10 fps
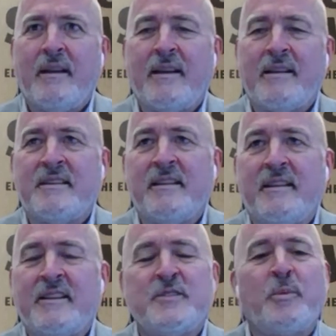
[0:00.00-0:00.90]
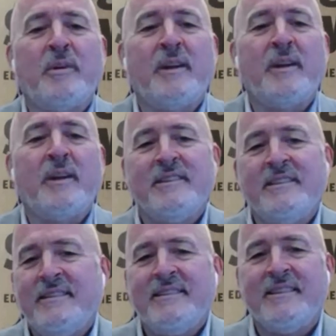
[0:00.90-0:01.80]
as an
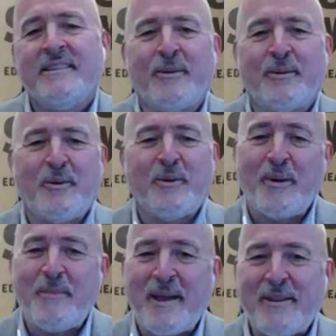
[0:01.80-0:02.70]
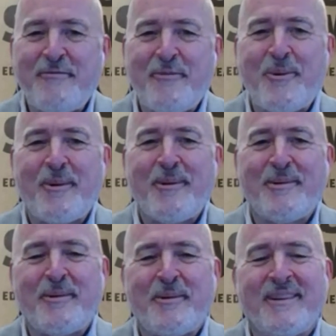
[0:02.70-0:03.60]
inspiration or, or a
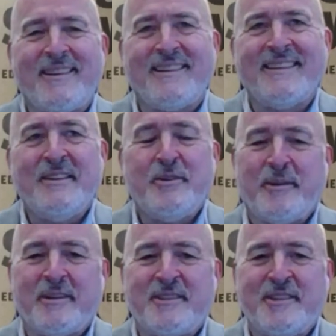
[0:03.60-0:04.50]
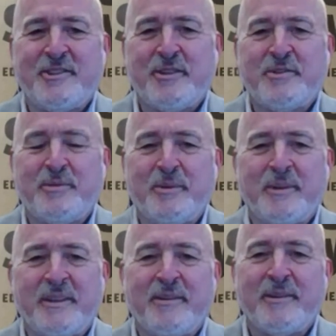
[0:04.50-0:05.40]
metaphor or a, mm-hmm. or a teaching
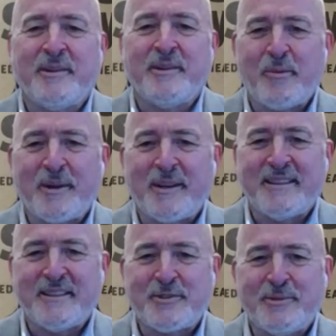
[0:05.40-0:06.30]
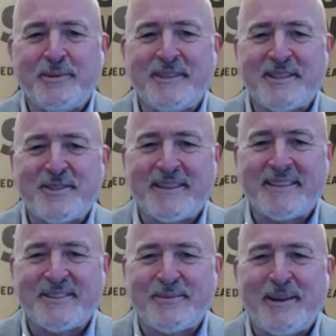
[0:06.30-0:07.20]
tool here in our work in the school
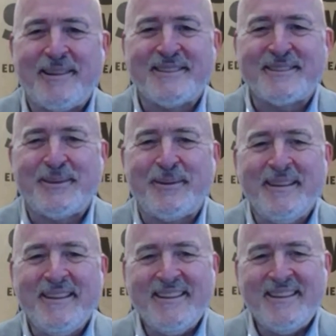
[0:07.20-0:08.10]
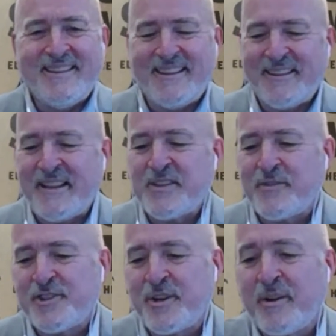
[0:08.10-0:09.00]
district as well. So uh, thanks
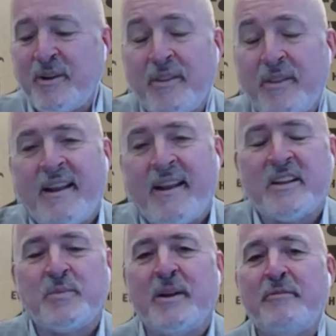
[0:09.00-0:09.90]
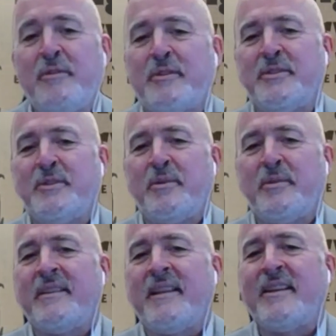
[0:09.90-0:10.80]
for sharing all that. And it's wonderful to know
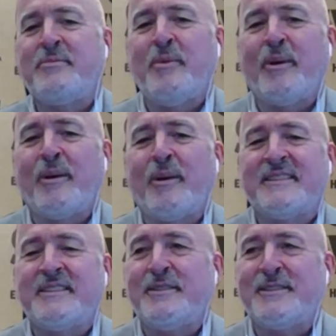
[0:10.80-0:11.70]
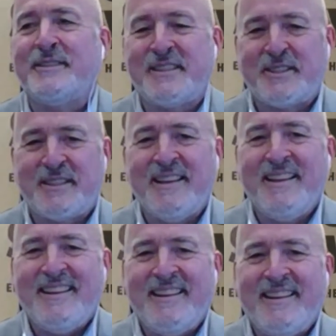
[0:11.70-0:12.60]
that that work still sits
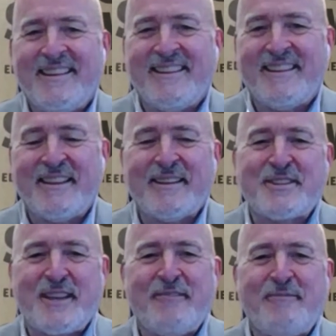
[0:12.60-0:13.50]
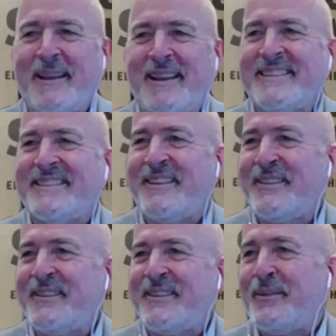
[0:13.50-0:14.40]
uh, in a safe place
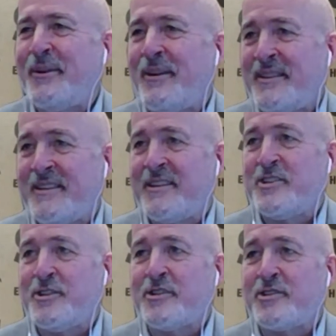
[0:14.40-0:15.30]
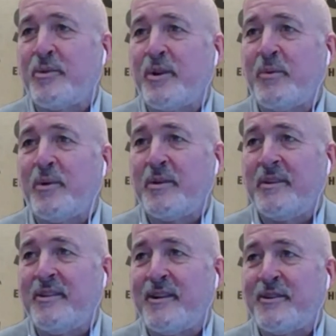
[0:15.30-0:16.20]
on, the, on the
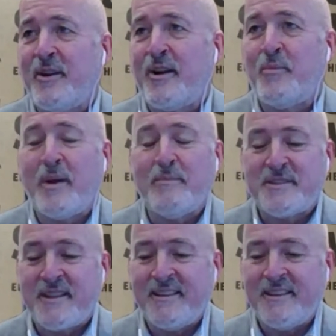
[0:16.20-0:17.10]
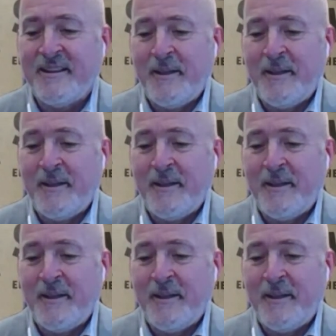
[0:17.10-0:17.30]
indigenousstorywork.com website.